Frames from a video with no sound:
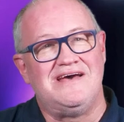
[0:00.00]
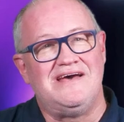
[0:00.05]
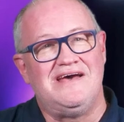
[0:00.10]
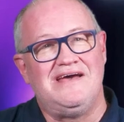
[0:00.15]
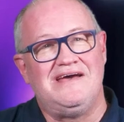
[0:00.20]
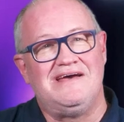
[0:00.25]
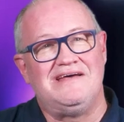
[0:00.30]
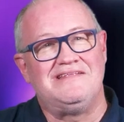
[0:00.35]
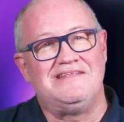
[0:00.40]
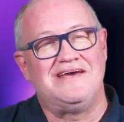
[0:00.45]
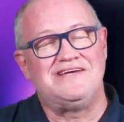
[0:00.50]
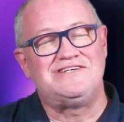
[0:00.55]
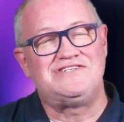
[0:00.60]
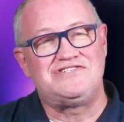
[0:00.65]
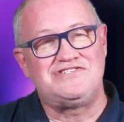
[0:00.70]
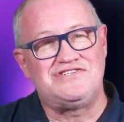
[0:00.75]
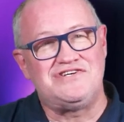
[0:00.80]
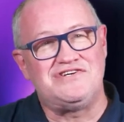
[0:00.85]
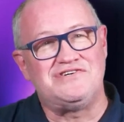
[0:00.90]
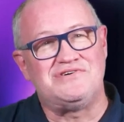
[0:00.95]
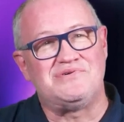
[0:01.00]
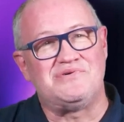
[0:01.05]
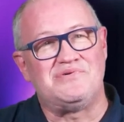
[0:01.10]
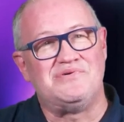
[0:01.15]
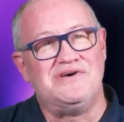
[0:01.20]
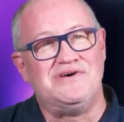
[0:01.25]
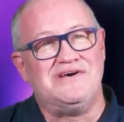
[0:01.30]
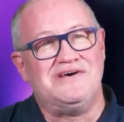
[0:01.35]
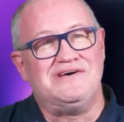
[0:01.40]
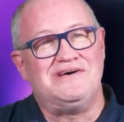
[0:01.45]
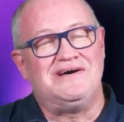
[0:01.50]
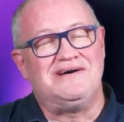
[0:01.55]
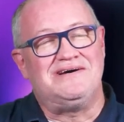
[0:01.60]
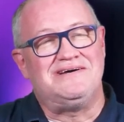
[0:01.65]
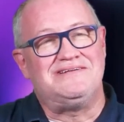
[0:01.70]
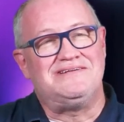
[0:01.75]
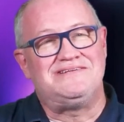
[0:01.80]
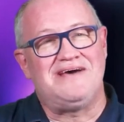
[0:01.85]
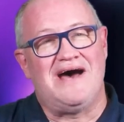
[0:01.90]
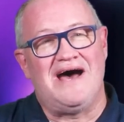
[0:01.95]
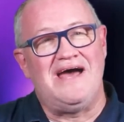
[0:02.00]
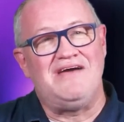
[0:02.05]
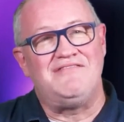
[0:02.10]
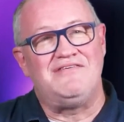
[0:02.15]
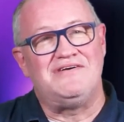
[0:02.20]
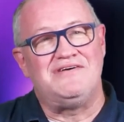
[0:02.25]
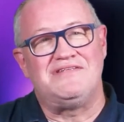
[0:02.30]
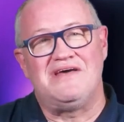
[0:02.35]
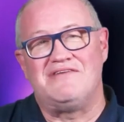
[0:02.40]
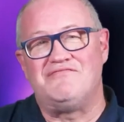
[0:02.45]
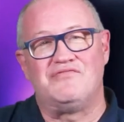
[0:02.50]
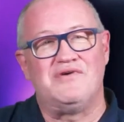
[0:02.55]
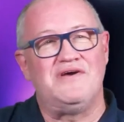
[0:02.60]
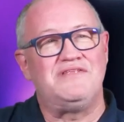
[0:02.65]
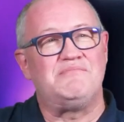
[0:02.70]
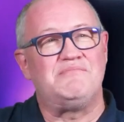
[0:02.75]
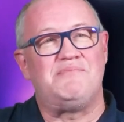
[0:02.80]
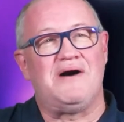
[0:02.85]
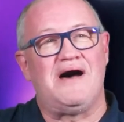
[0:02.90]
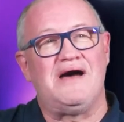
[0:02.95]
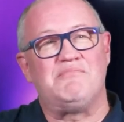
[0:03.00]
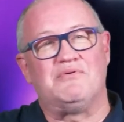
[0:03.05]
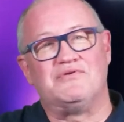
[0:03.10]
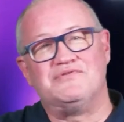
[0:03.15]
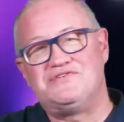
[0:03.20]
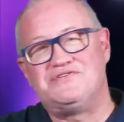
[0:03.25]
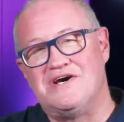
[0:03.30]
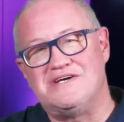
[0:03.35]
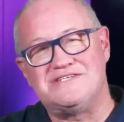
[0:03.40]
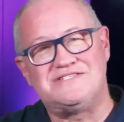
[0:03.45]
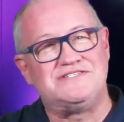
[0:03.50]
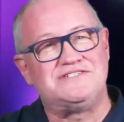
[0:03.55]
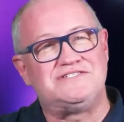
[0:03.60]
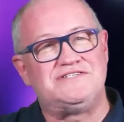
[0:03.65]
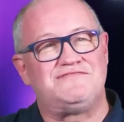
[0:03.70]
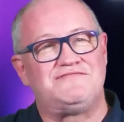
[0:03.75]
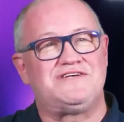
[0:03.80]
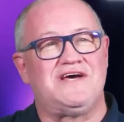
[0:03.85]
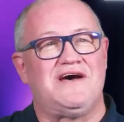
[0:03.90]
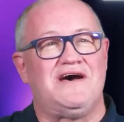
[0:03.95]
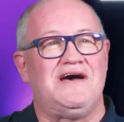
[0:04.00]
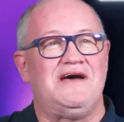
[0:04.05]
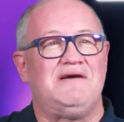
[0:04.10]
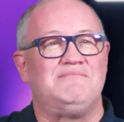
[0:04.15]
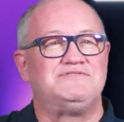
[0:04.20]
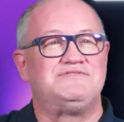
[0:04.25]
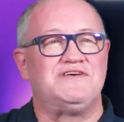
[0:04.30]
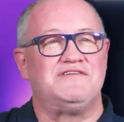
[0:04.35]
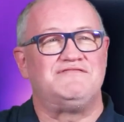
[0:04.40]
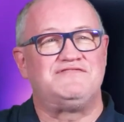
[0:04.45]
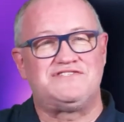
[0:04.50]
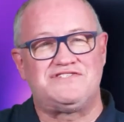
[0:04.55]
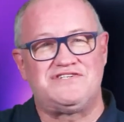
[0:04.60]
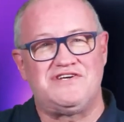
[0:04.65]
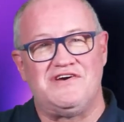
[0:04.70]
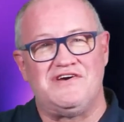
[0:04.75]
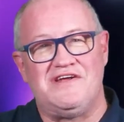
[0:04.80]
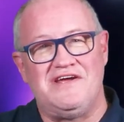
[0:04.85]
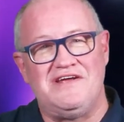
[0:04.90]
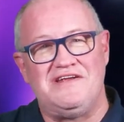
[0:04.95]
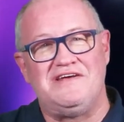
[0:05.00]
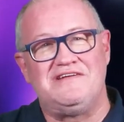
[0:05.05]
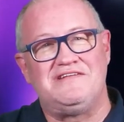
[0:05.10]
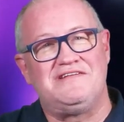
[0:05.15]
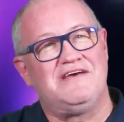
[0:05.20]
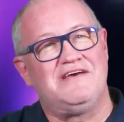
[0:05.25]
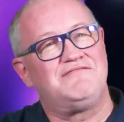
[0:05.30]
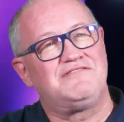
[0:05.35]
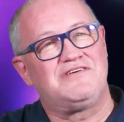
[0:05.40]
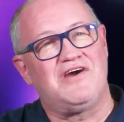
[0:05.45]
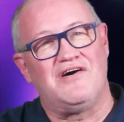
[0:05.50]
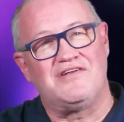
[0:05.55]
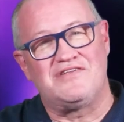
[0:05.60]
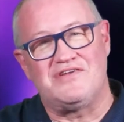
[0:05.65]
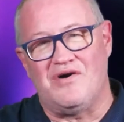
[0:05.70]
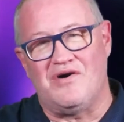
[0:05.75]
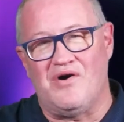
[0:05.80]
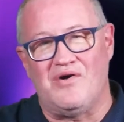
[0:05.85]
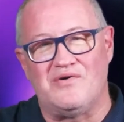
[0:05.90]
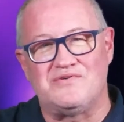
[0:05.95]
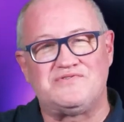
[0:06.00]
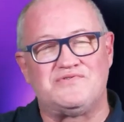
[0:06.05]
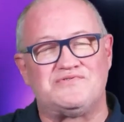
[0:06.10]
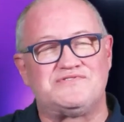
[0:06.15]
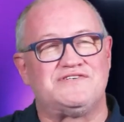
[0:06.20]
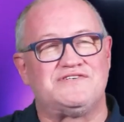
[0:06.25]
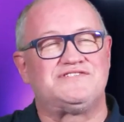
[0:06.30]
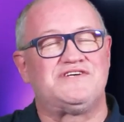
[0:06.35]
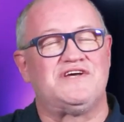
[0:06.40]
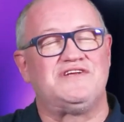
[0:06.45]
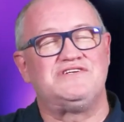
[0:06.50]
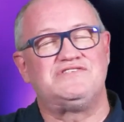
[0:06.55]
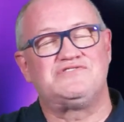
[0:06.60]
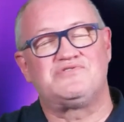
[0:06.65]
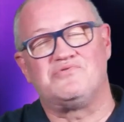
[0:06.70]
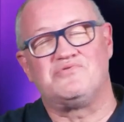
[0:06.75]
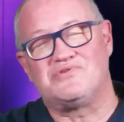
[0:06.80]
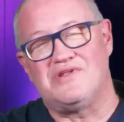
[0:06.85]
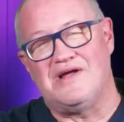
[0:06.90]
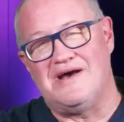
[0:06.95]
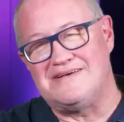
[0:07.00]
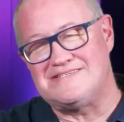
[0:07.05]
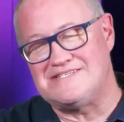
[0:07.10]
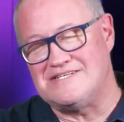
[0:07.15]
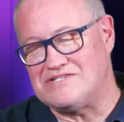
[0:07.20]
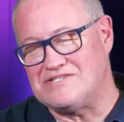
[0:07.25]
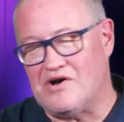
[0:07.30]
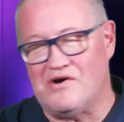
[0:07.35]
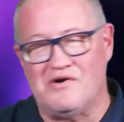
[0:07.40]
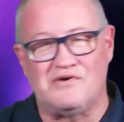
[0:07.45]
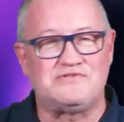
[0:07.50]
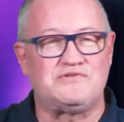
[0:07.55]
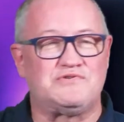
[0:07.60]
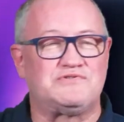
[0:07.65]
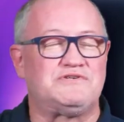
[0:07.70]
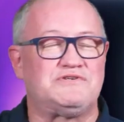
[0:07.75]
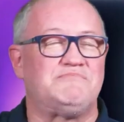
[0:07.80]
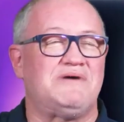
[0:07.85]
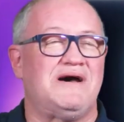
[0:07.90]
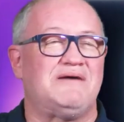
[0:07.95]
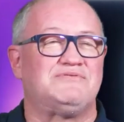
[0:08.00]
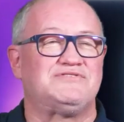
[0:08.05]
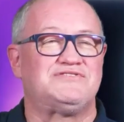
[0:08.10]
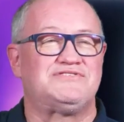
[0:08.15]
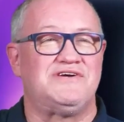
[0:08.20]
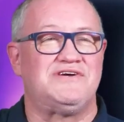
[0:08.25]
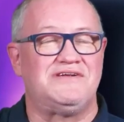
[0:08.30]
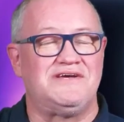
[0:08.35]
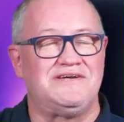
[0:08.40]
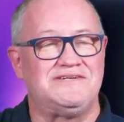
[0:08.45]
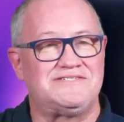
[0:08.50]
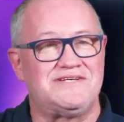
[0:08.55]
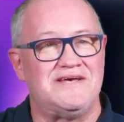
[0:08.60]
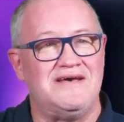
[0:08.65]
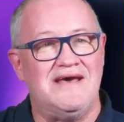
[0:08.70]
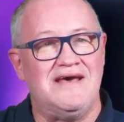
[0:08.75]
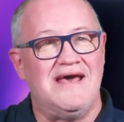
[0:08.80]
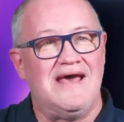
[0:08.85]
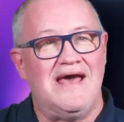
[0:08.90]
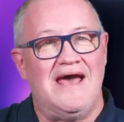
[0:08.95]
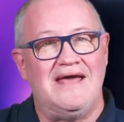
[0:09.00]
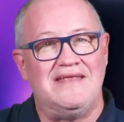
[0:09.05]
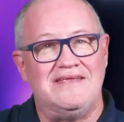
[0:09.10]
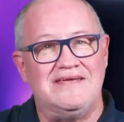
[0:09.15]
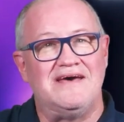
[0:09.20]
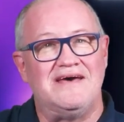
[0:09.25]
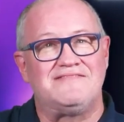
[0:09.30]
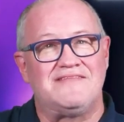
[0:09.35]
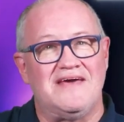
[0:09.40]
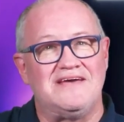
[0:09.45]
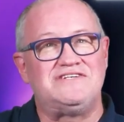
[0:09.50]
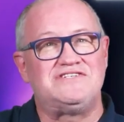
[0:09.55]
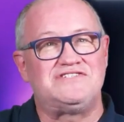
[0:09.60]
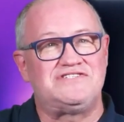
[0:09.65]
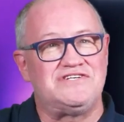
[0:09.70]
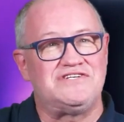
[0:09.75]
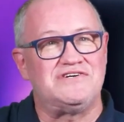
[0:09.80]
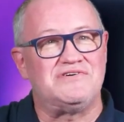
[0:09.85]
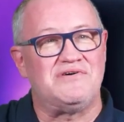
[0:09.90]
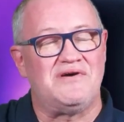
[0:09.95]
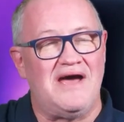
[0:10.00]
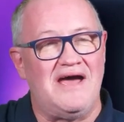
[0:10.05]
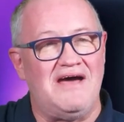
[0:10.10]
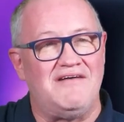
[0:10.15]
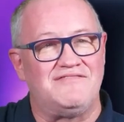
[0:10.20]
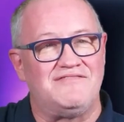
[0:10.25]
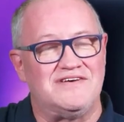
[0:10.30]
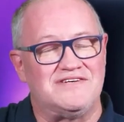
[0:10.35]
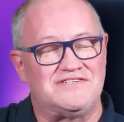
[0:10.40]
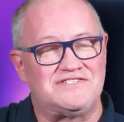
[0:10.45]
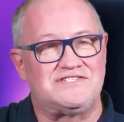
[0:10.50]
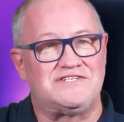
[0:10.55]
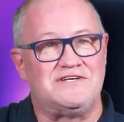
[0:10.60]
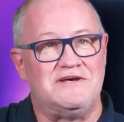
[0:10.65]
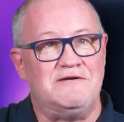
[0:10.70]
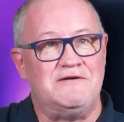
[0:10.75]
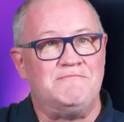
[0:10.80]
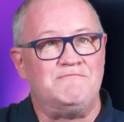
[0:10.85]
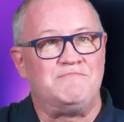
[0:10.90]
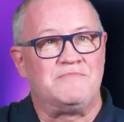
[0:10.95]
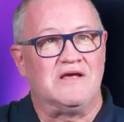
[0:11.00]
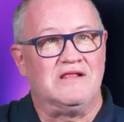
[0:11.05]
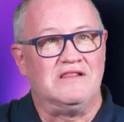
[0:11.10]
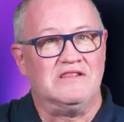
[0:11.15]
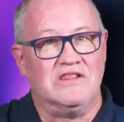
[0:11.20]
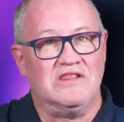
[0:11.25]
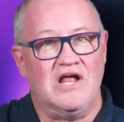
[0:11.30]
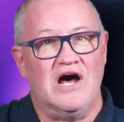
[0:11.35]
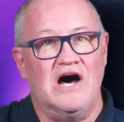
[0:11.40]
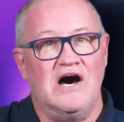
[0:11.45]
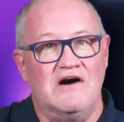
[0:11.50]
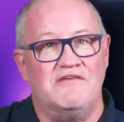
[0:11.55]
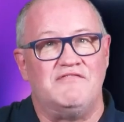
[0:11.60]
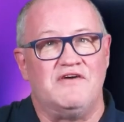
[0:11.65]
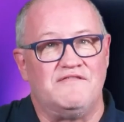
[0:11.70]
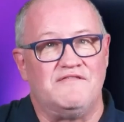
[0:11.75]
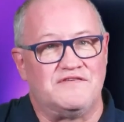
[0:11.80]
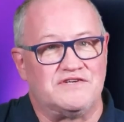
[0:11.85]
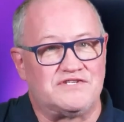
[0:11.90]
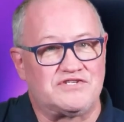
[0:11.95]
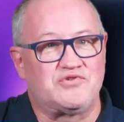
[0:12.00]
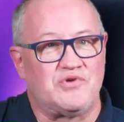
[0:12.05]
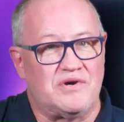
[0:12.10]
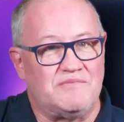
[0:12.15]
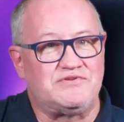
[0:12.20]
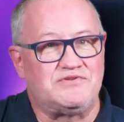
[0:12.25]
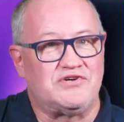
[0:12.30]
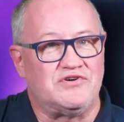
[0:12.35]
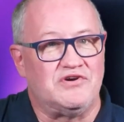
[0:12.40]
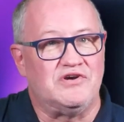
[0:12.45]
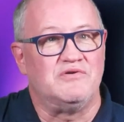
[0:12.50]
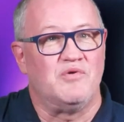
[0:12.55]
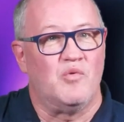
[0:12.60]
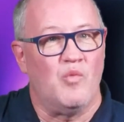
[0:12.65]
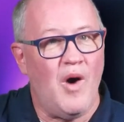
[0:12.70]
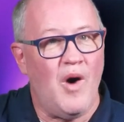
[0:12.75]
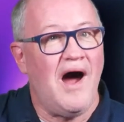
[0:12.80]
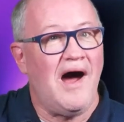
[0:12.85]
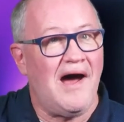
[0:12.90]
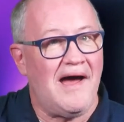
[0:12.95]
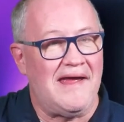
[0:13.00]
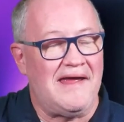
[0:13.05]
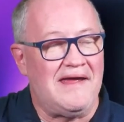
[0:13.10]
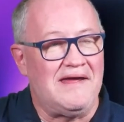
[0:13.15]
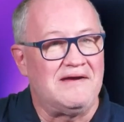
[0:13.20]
and they still uh, dive in? They've read the Bible dozens of times, they've studied it, they've gone to all sorts of Sunday school classes, all sorts of Bible studies, and yet they still have this love of the Scripture. Why?